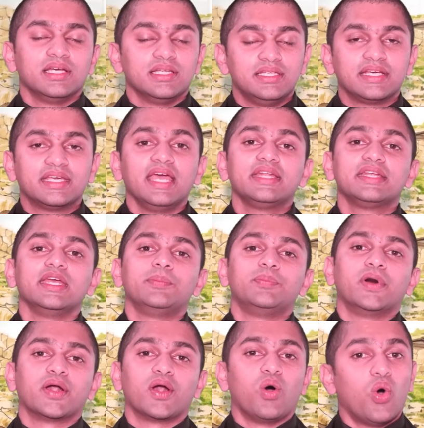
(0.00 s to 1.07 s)
the
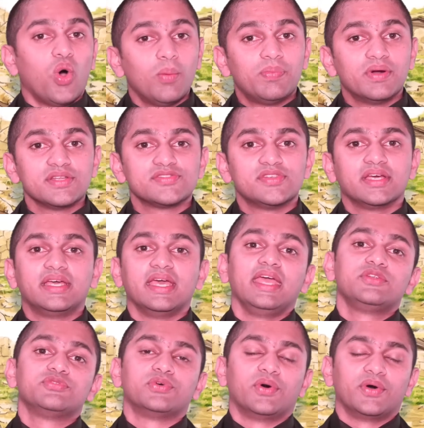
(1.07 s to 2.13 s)
gatekeeper opens the
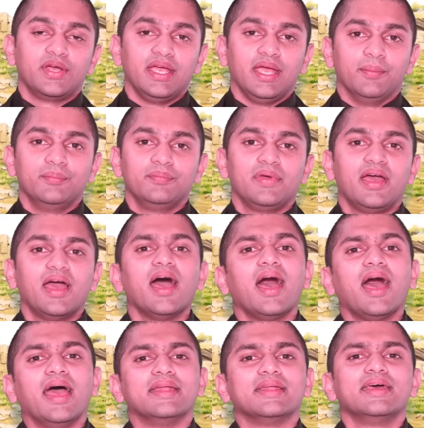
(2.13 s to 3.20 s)
gate for him
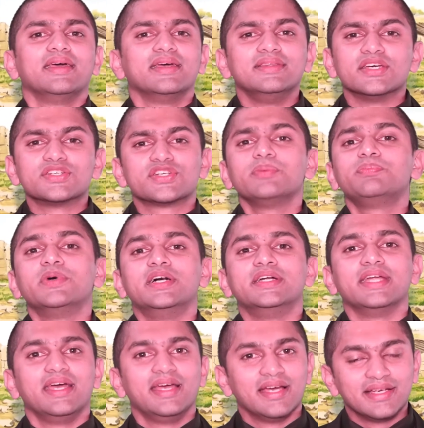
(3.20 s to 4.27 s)
and the
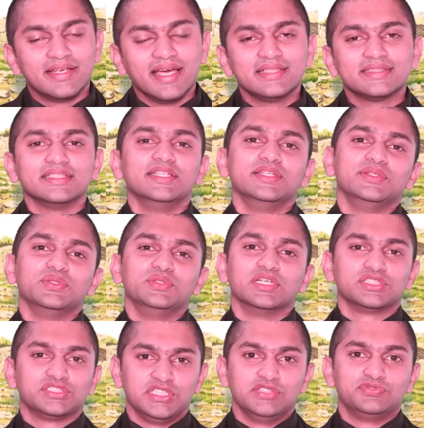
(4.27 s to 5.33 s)
shepherd gets into the
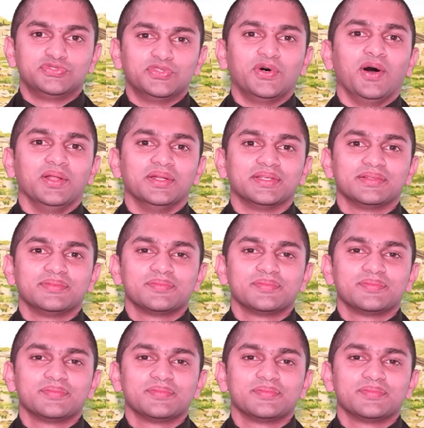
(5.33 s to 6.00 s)
sheepfold.